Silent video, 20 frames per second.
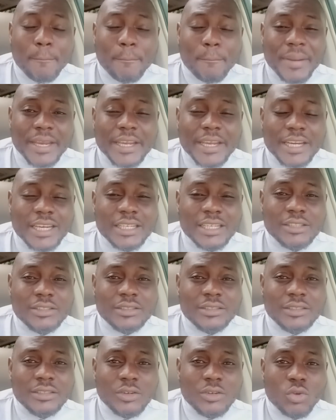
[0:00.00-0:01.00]
beginning
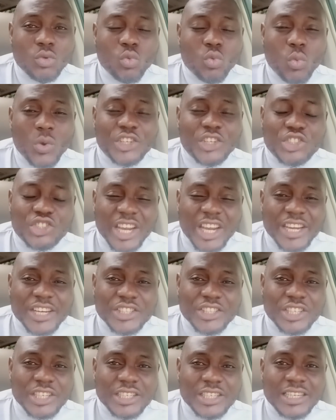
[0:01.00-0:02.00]
with
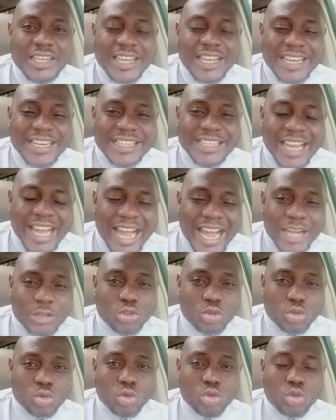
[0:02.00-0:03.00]
changing the
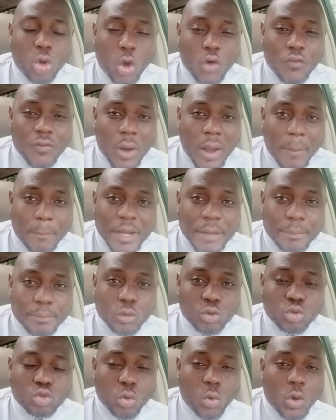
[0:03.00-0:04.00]
attitude of our
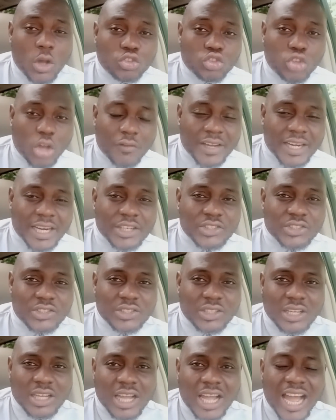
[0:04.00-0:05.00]
people towards
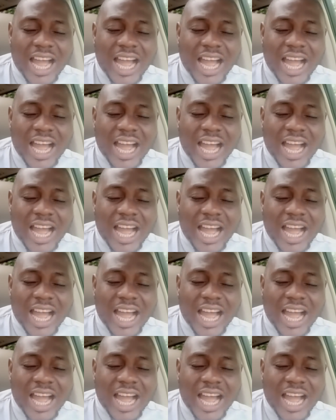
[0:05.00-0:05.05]
governance